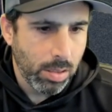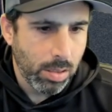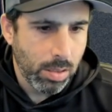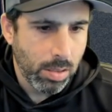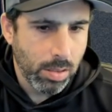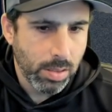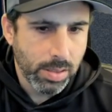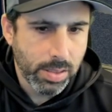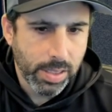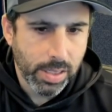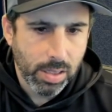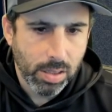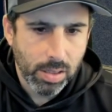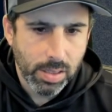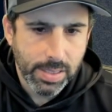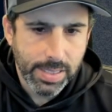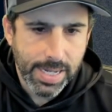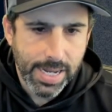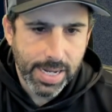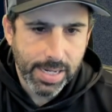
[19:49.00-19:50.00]
Let's get our
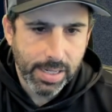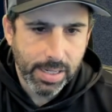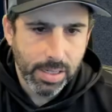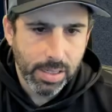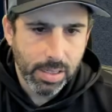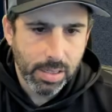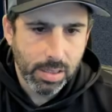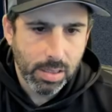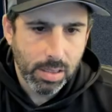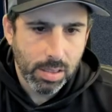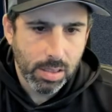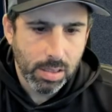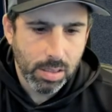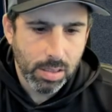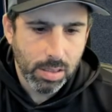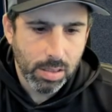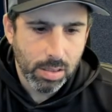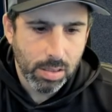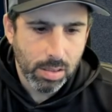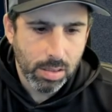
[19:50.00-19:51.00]
attack in.
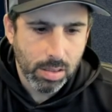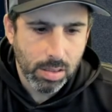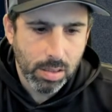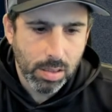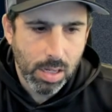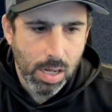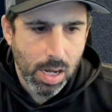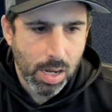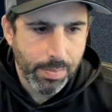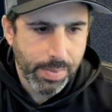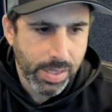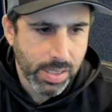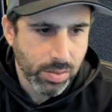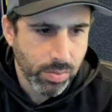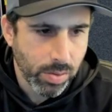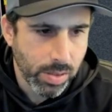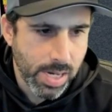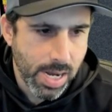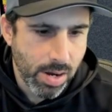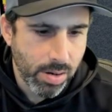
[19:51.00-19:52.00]
Because we're
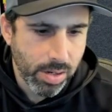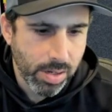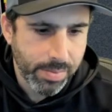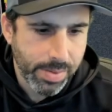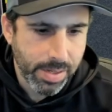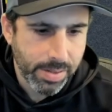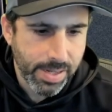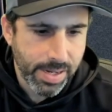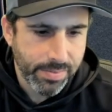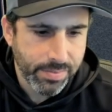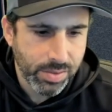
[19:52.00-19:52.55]
now going to be able to have